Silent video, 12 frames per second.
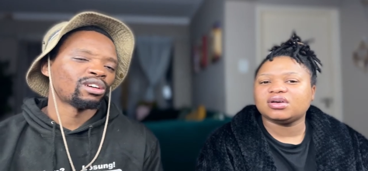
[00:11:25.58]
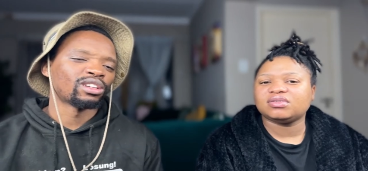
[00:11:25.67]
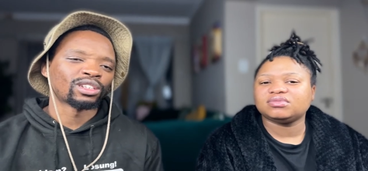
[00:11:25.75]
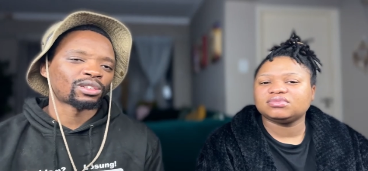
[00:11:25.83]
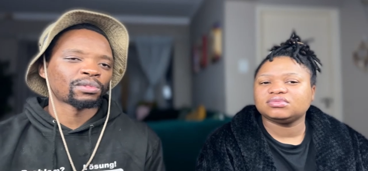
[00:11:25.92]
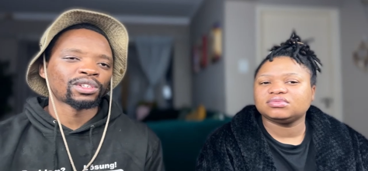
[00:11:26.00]
Speaker 1: and
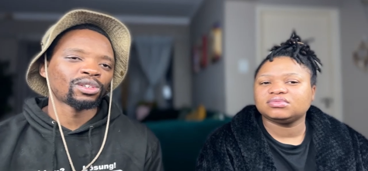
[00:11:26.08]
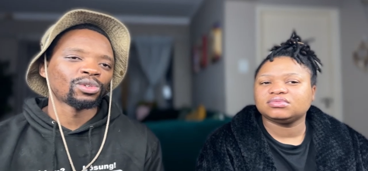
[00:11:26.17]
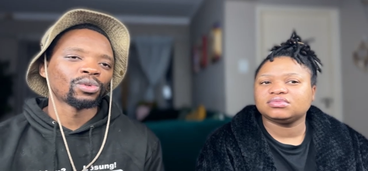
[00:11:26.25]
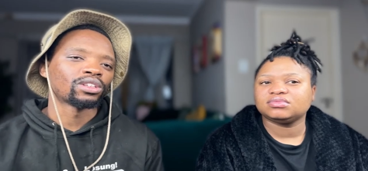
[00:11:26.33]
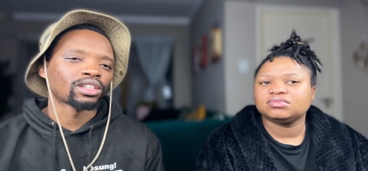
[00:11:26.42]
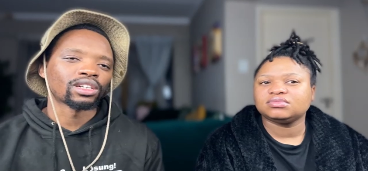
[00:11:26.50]
especially
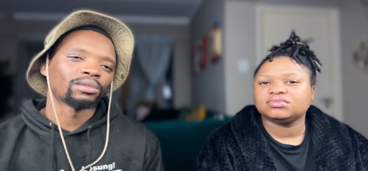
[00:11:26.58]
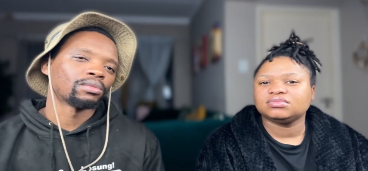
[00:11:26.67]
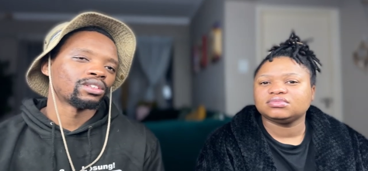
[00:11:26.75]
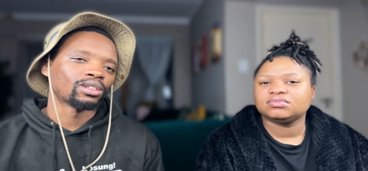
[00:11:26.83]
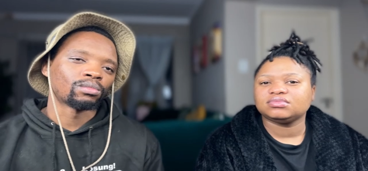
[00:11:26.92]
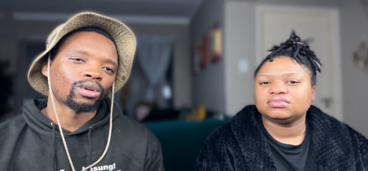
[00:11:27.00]
you're a
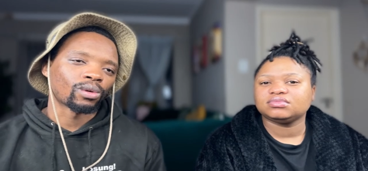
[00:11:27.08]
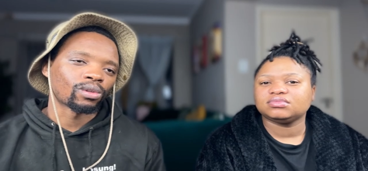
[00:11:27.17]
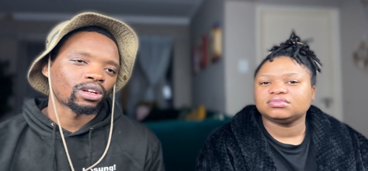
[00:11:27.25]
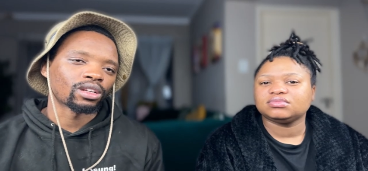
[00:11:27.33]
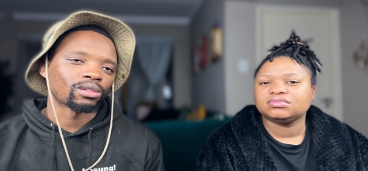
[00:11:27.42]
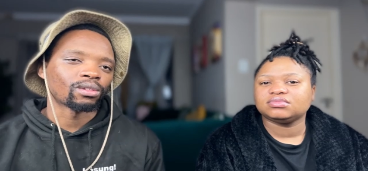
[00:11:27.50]
celebrity, bro.
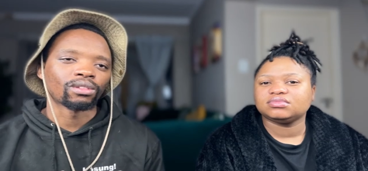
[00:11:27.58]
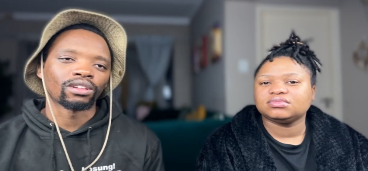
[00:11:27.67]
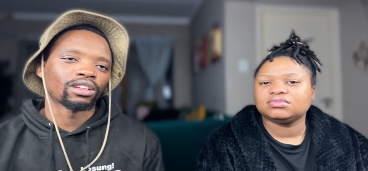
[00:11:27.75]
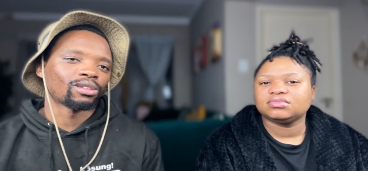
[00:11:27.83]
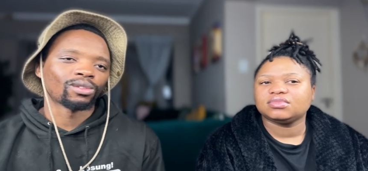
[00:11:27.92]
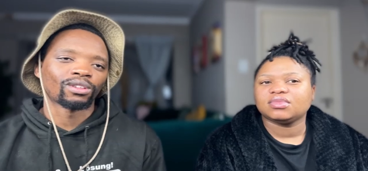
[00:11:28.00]
Like you could,
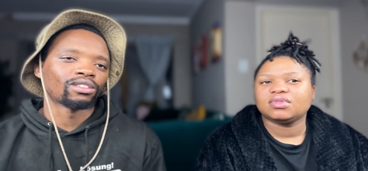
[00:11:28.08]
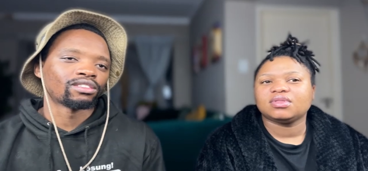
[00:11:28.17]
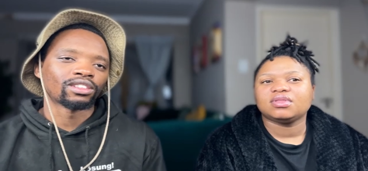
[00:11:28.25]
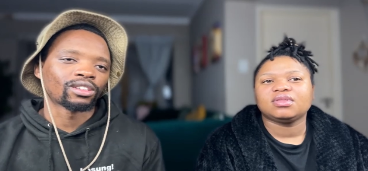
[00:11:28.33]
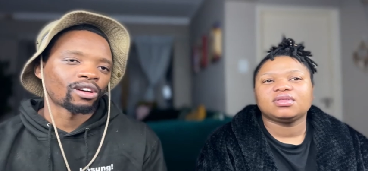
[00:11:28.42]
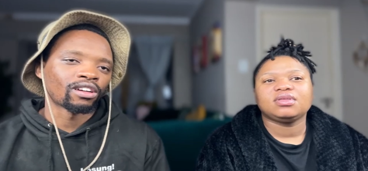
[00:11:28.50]
you could have
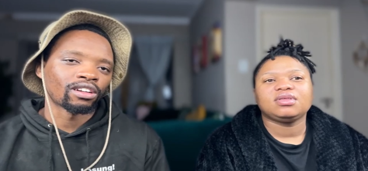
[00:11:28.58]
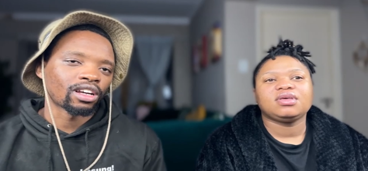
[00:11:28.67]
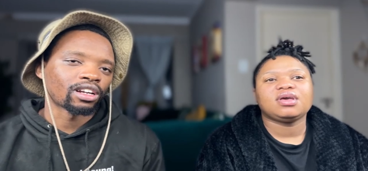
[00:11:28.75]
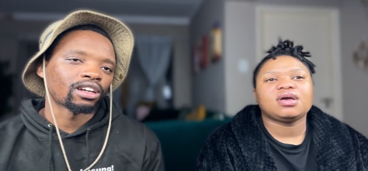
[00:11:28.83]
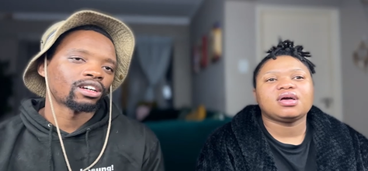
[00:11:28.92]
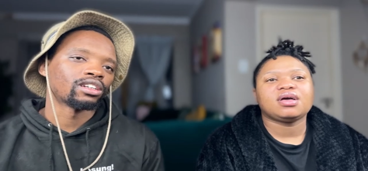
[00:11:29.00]
just got
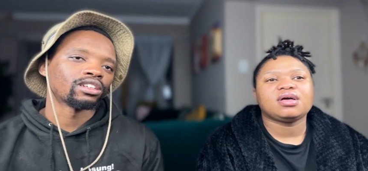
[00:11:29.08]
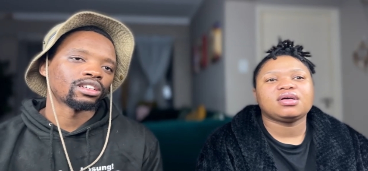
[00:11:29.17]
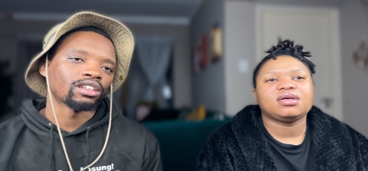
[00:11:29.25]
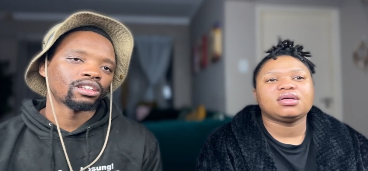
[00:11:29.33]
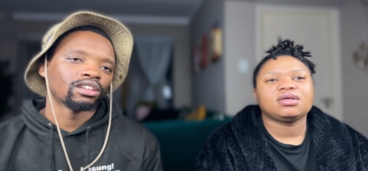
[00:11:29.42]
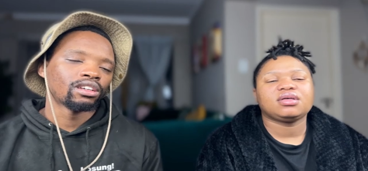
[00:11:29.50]
another yeah.
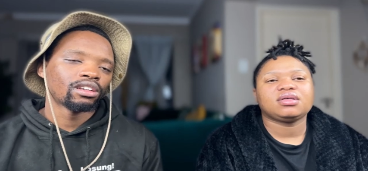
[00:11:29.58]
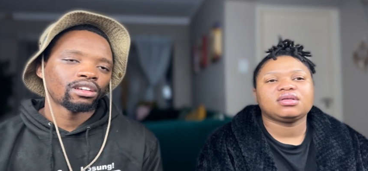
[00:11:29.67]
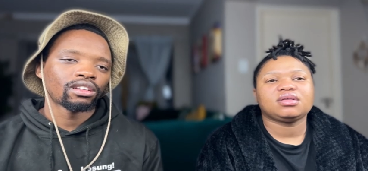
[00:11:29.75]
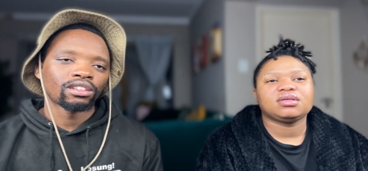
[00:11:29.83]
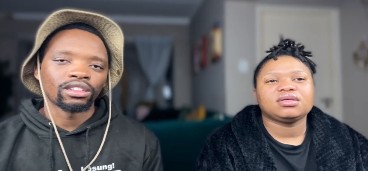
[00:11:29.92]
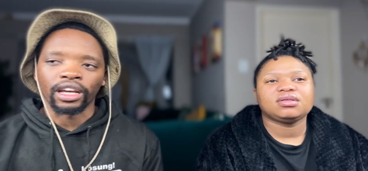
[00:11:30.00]
honey.
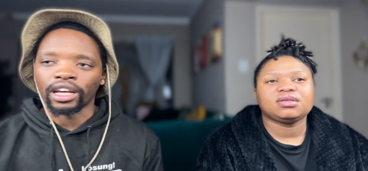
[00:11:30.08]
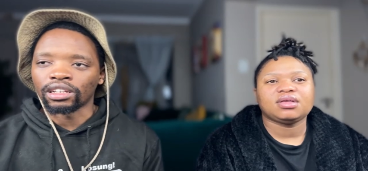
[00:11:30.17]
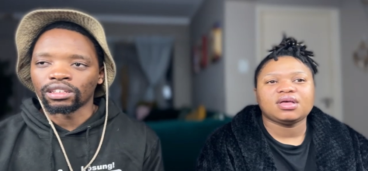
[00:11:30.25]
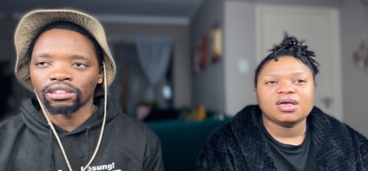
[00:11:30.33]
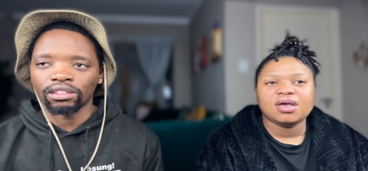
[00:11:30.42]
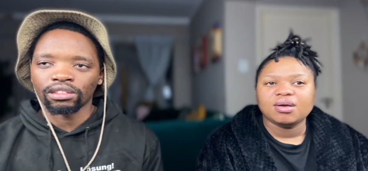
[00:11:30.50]

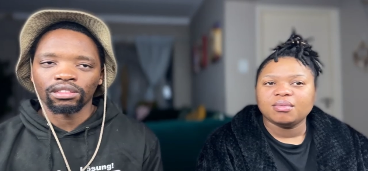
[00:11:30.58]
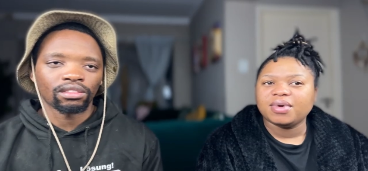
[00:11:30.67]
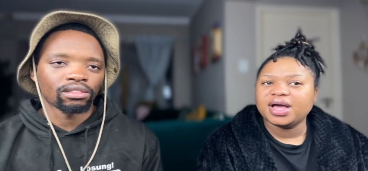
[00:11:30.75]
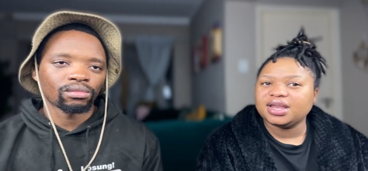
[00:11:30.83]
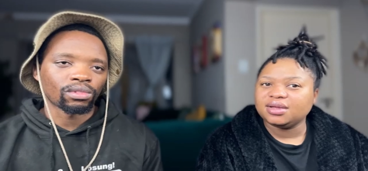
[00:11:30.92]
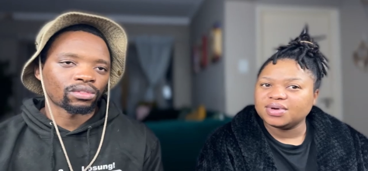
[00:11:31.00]
That.
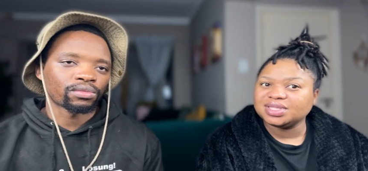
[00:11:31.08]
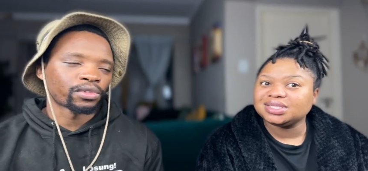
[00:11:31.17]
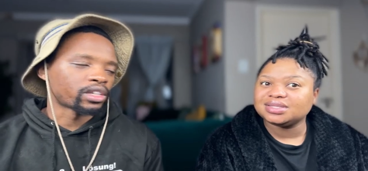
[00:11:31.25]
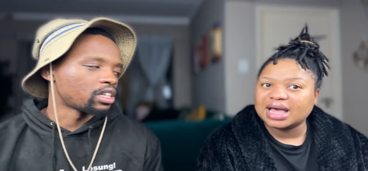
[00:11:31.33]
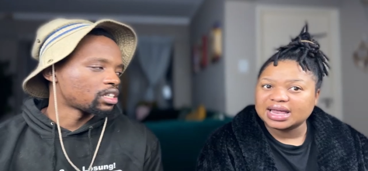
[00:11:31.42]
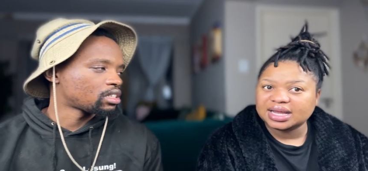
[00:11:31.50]
But he wants fresh.
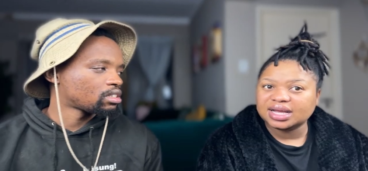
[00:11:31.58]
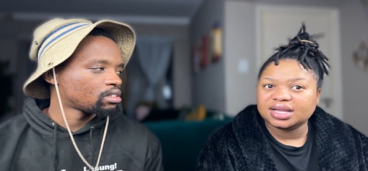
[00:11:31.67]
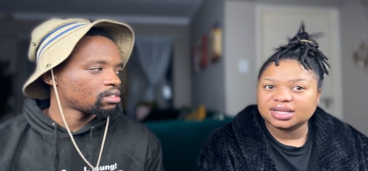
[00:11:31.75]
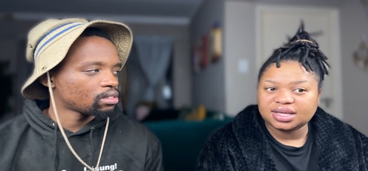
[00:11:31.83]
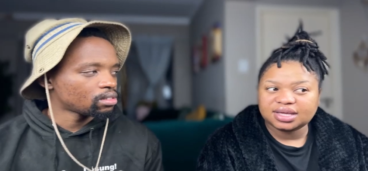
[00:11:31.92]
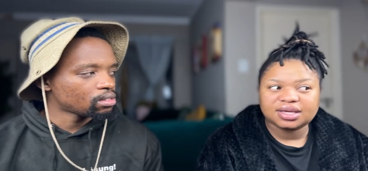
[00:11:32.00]
that
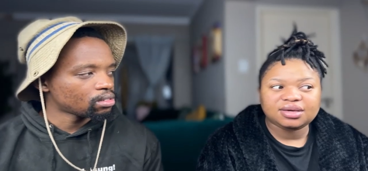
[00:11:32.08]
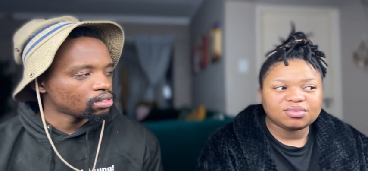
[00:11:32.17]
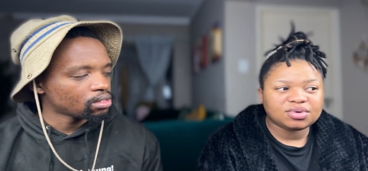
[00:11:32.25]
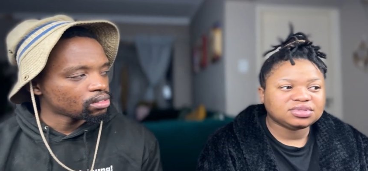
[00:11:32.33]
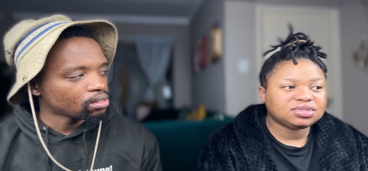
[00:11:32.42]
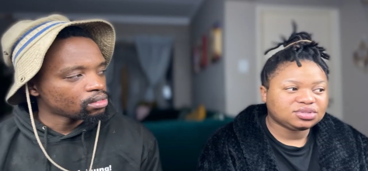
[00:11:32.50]
Speaker 2: honey. He
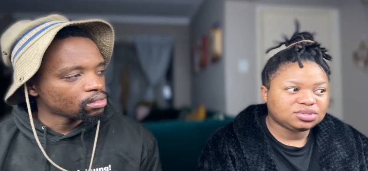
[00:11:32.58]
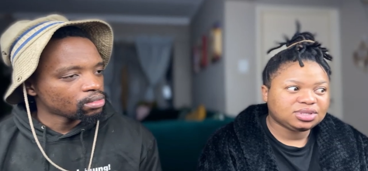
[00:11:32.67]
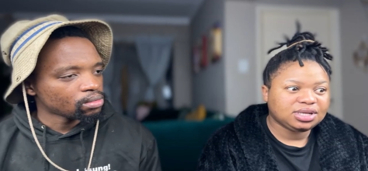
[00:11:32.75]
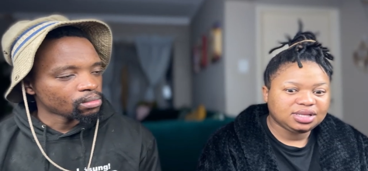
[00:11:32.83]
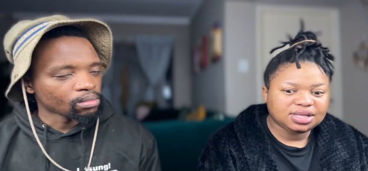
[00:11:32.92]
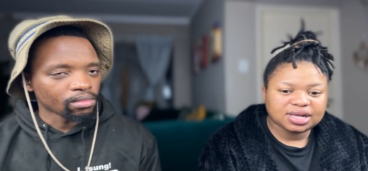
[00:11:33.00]
wants
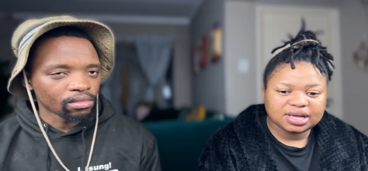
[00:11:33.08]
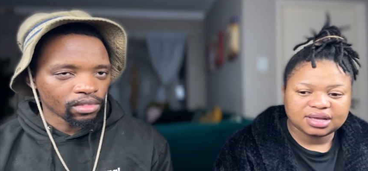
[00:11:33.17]
single.